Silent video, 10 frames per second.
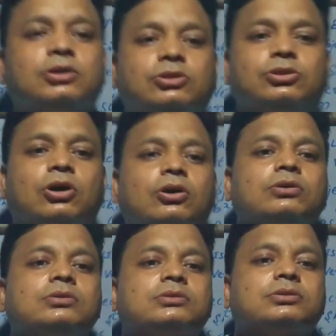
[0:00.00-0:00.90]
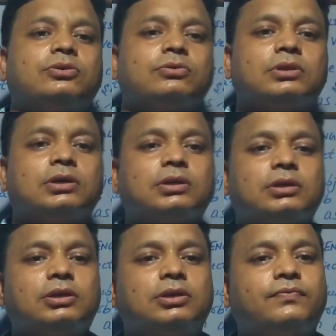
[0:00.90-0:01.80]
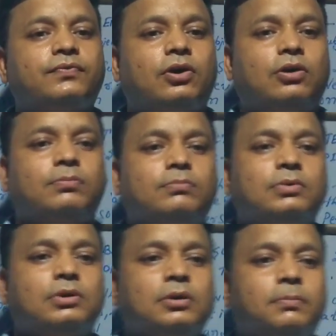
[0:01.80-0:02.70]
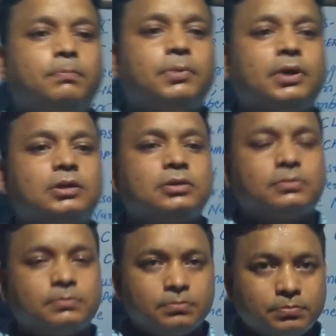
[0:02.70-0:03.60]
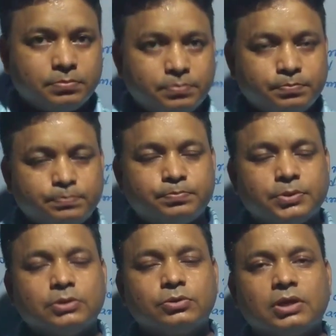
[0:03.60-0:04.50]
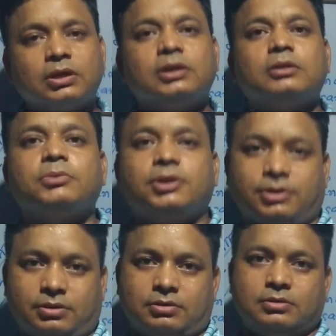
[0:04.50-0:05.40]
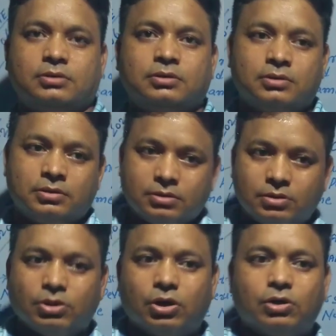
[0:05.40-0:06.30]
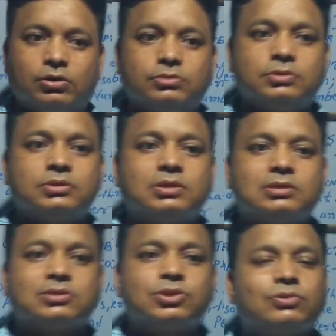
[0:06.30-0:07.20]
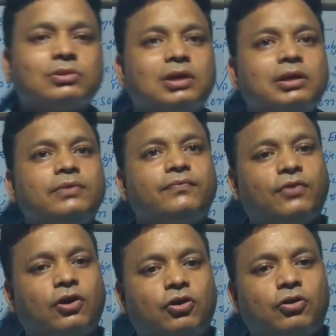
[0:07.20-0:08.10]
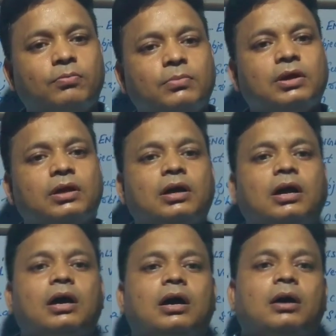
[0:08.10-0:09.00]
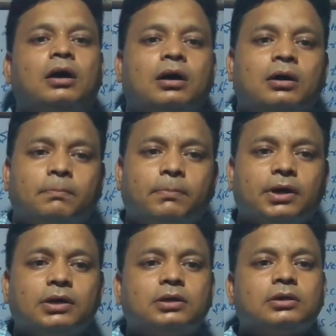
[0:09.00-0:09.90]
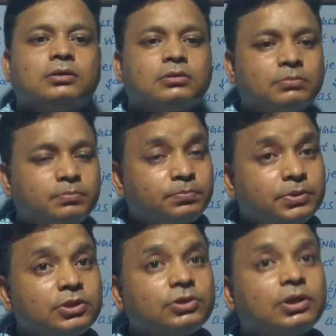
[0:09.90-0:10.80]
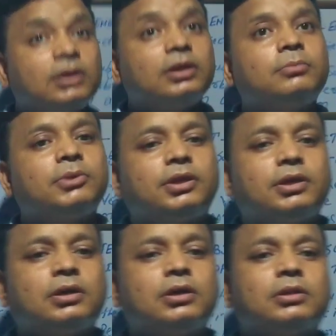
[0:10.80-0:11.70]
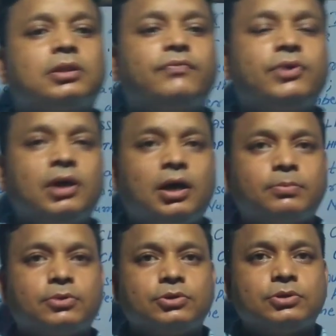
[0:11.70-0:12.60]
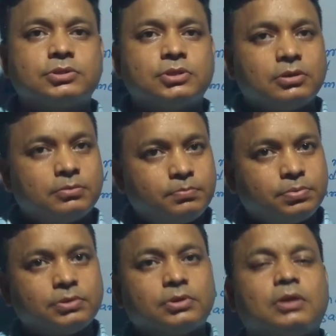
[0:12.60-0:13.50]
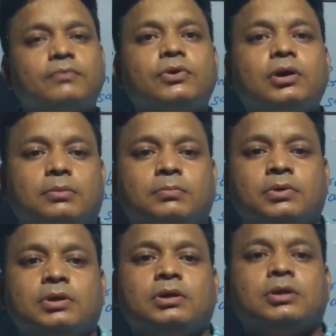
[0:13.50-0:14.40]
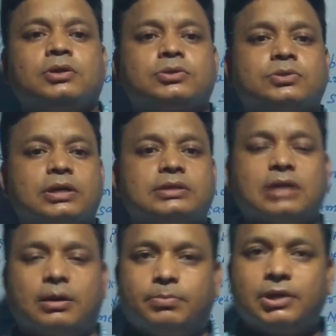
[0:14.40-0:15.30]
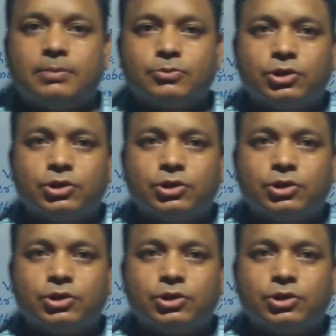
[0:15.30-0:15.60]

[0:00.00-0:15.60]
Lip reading: Non-singular in form but plural in meaning. Non-singular in form but plural in meaning. So we have to use plural verb. Example I am